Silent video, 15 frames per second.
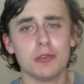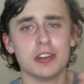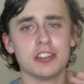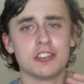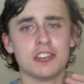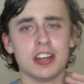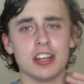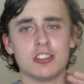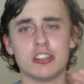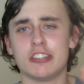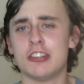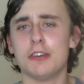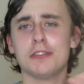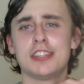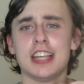who is uh,
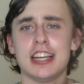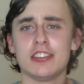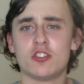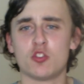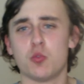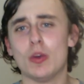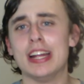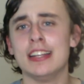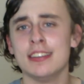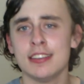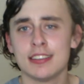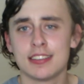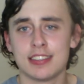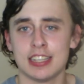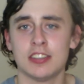Chitose's twin
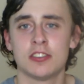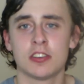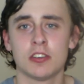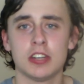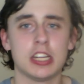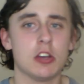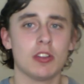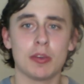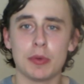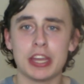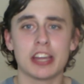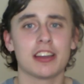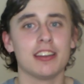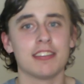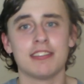sister, and the only way
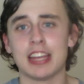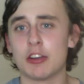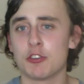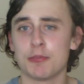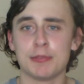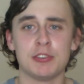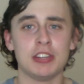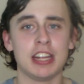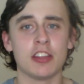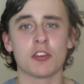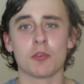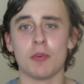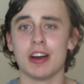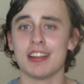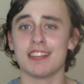you can distinguish between
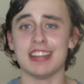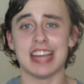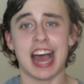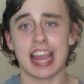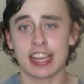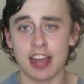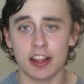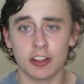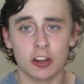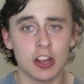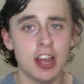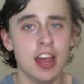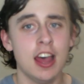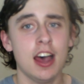either one is the eye color.